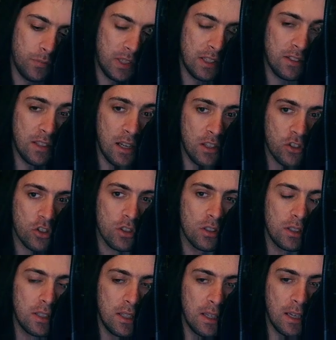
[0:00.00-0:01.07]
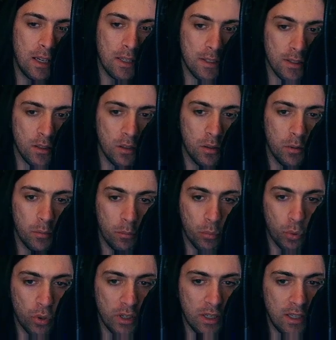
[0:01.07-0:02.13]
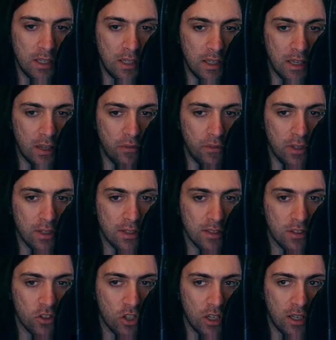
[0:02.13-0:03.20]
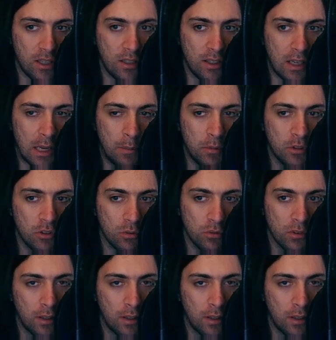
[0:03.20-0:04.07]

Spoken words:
intentionally as a pre-FX chain amplitude,